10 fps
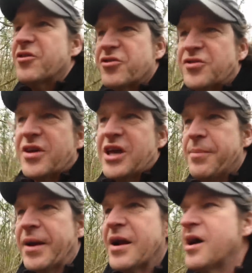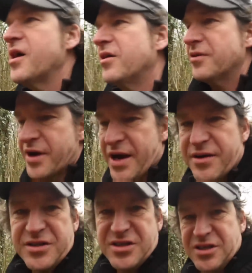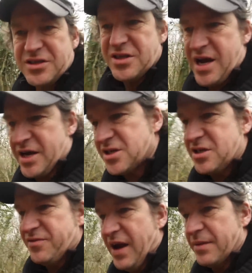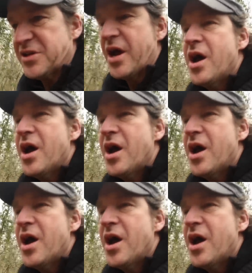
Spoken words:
interesting keeping an eye on how this season actually develops.